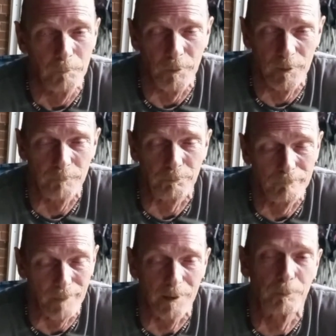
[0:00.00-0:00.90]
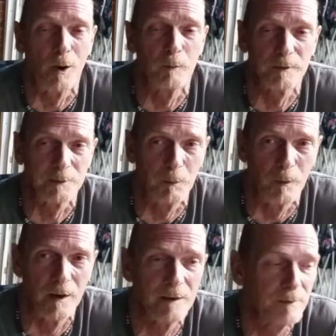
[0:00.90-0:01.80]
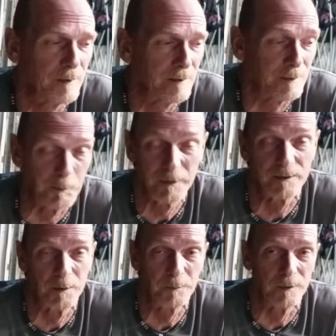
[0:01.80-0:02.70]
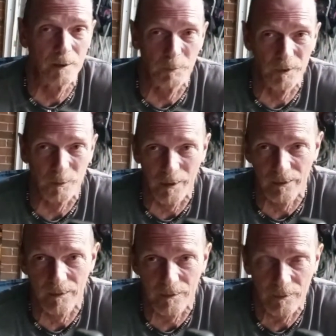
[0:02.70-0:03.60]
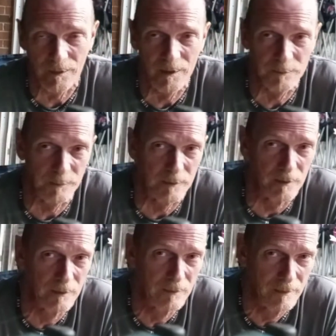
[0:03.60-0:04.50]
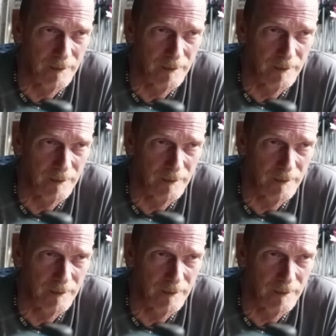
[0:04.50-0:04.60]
But made a promise to my wife and to myself that I wouldn't do anything until the house was done.